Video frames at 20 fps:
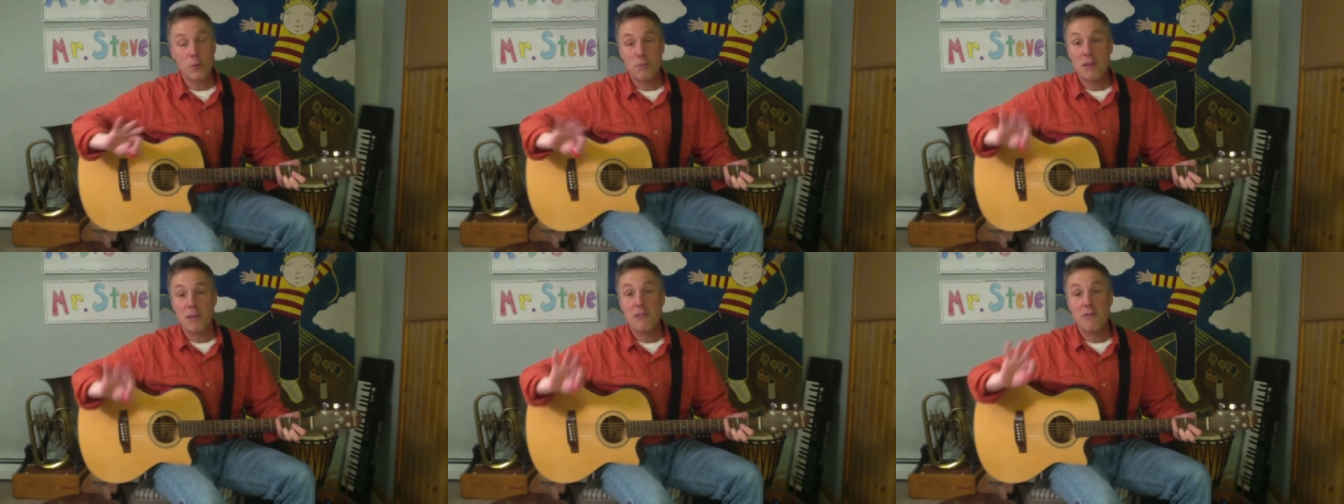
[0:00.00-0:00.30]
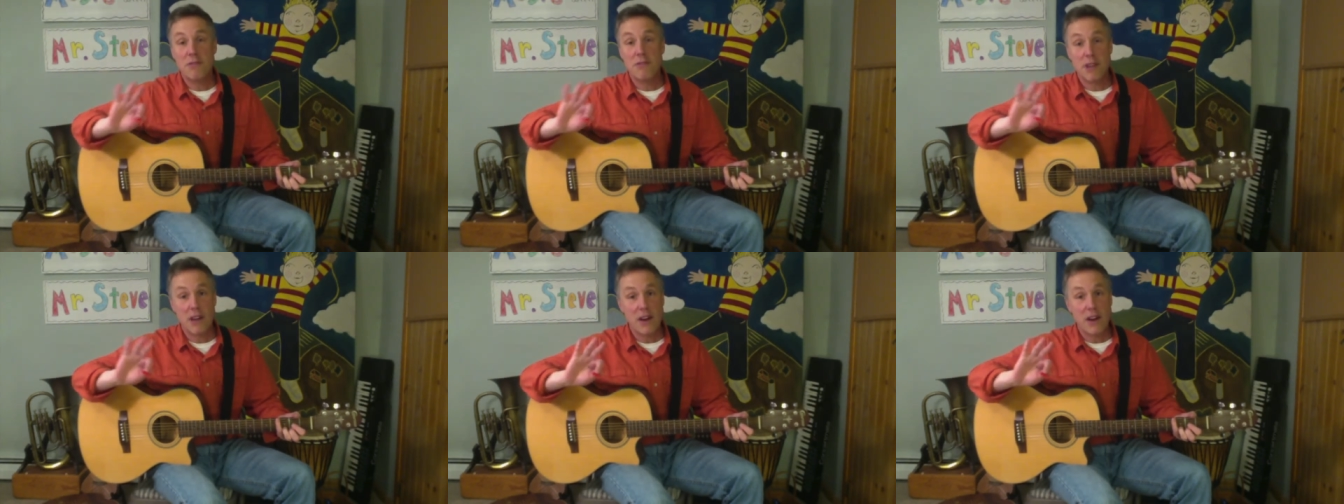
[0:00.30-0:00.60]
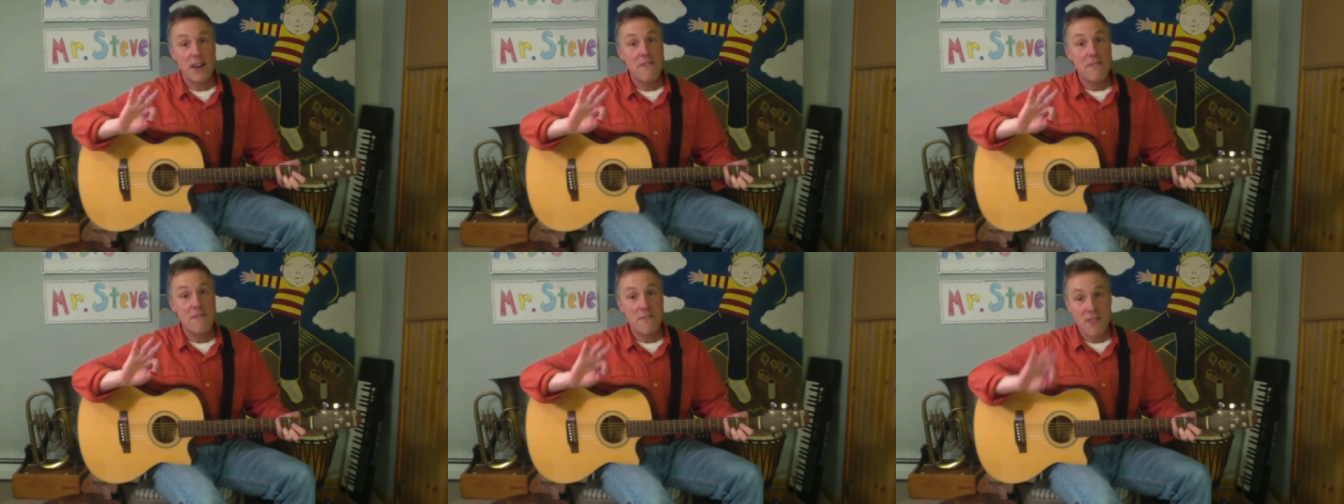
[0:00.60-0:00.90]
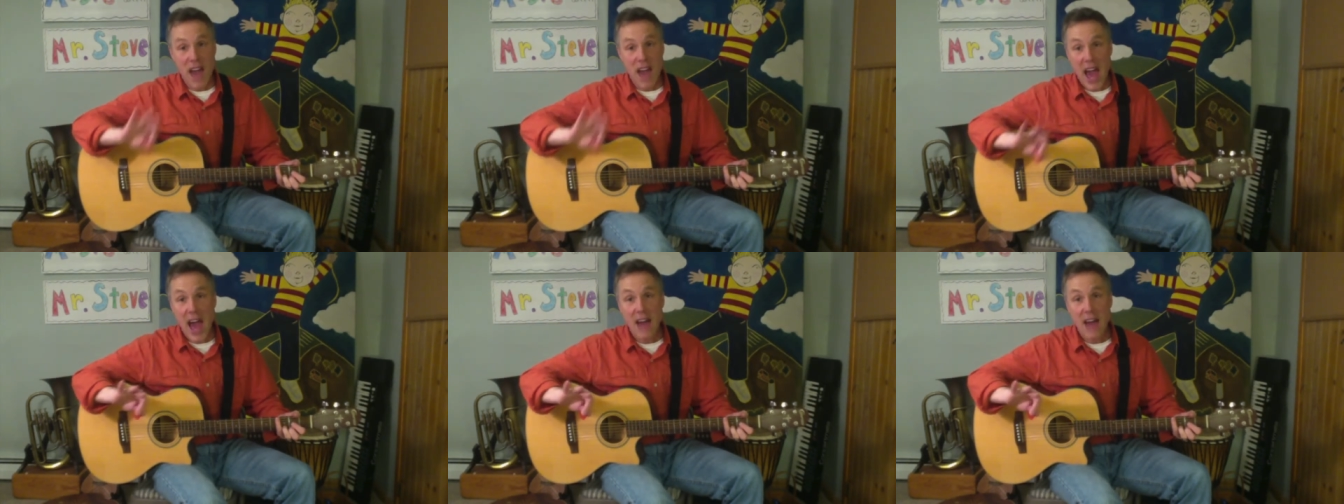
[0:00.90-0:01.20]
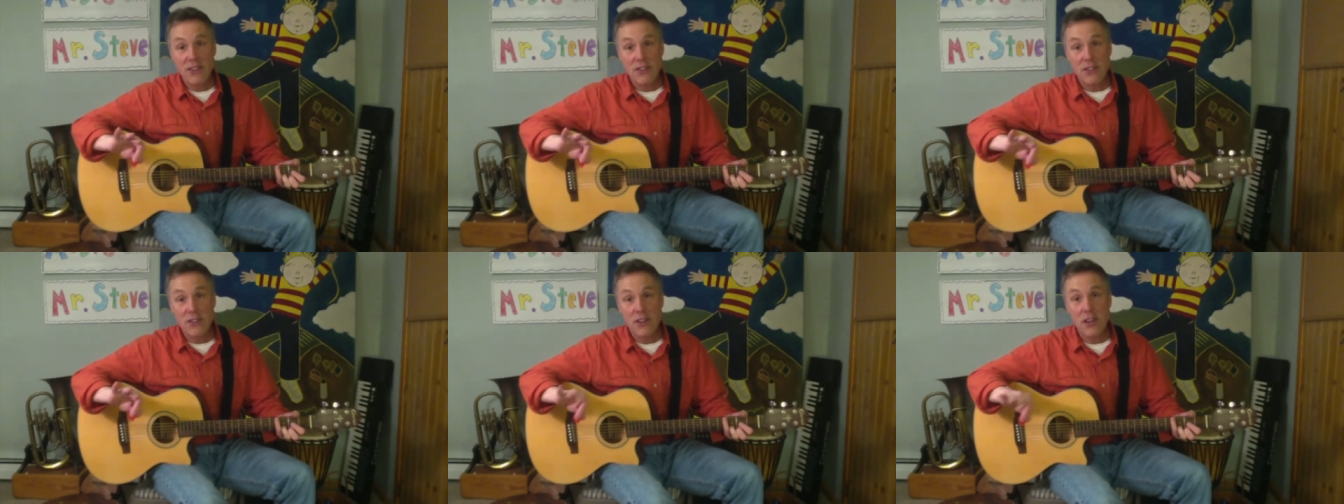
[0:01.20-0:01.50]
be very
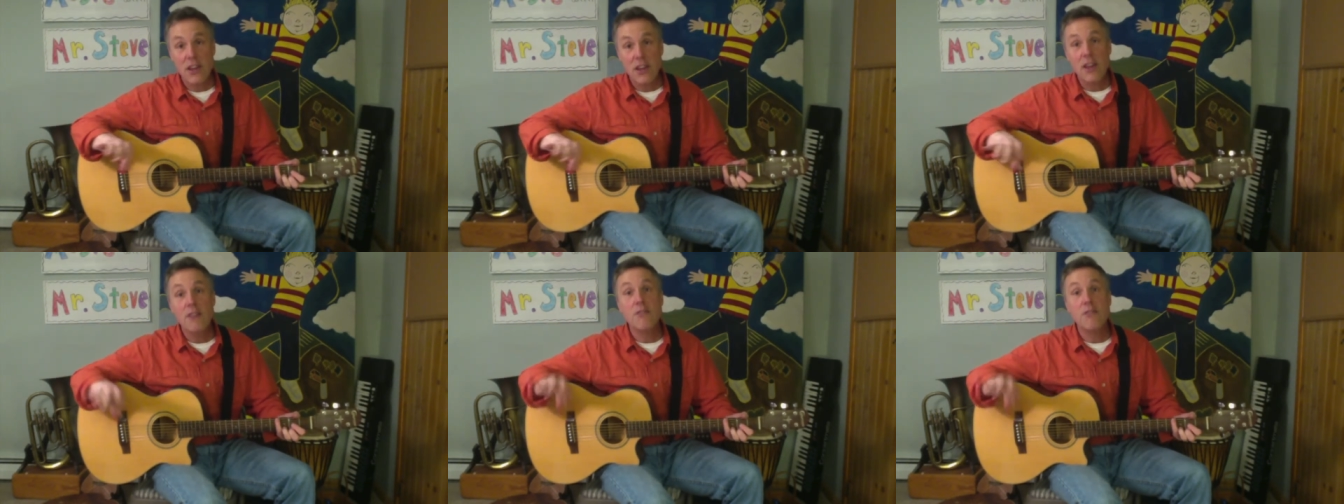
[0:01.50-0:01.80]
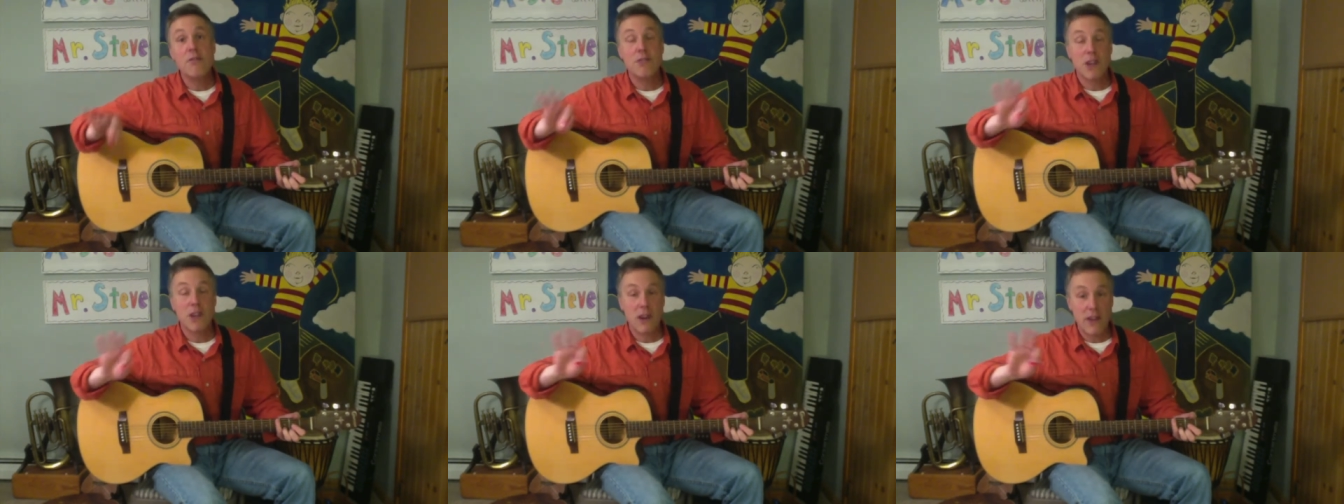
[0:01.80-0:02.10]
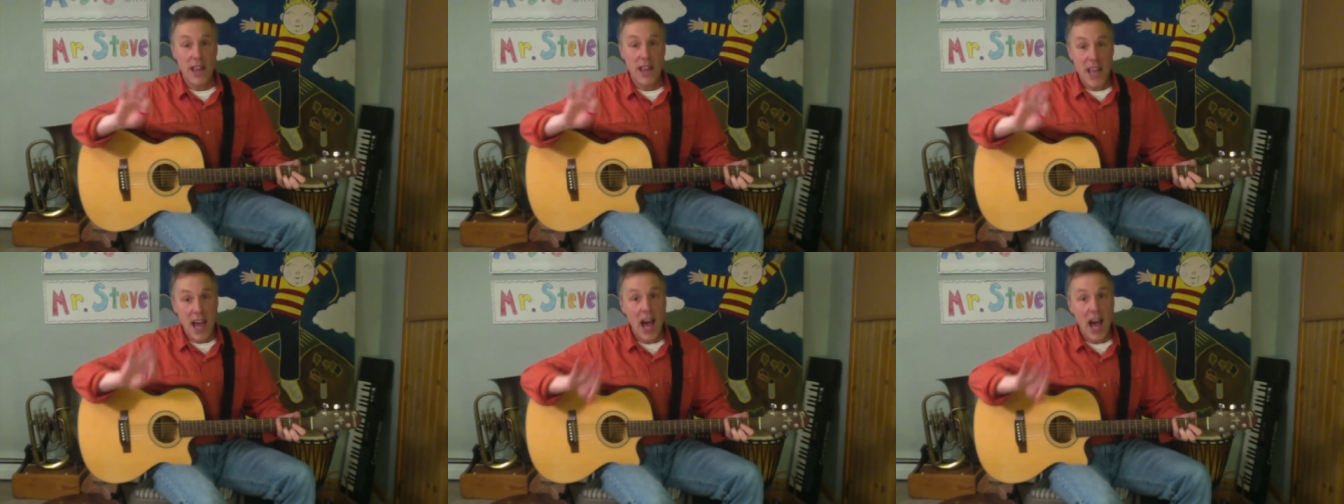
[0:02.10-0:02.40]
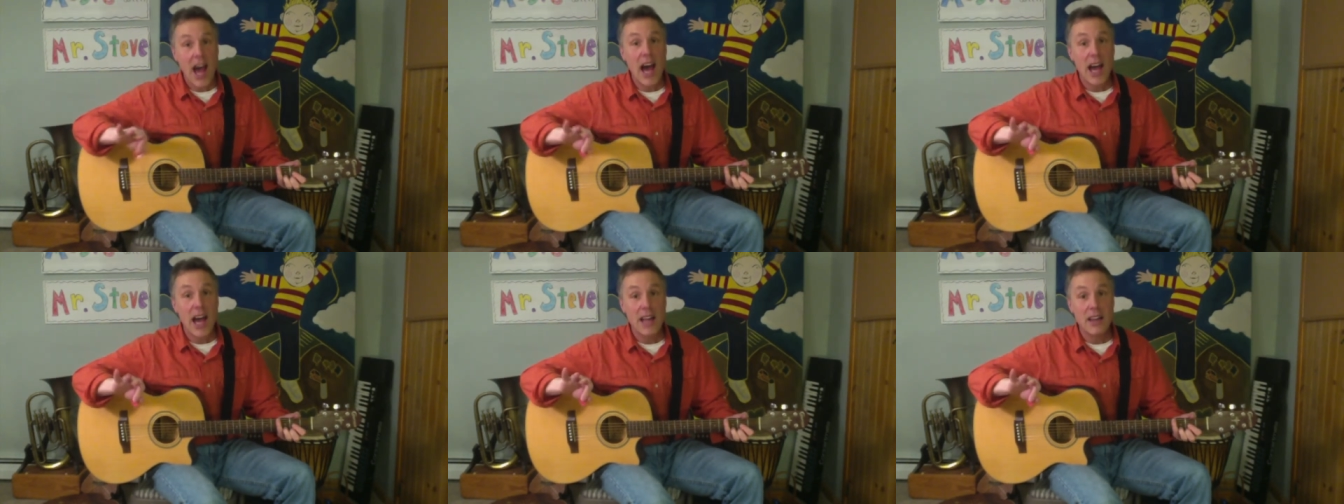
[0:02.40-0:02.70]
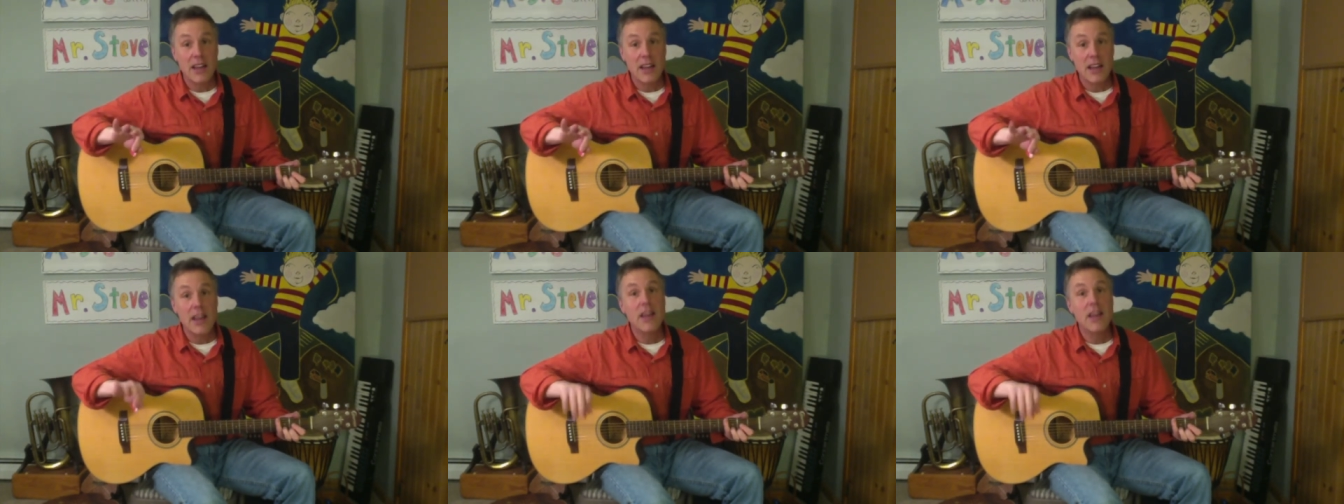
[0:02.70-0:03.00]
fast, very hot,
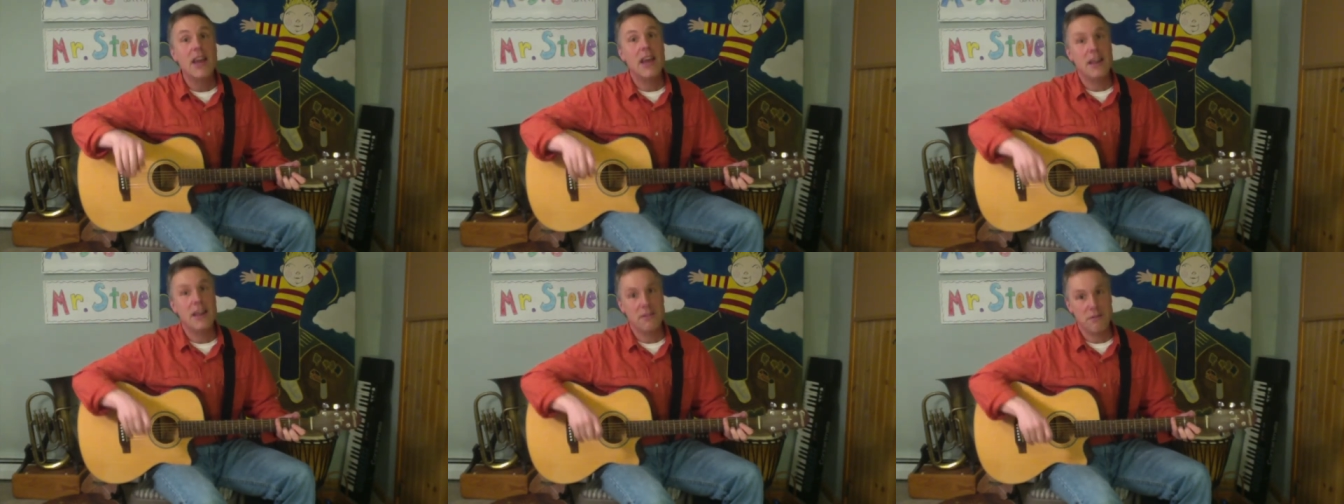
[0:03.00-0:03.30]
and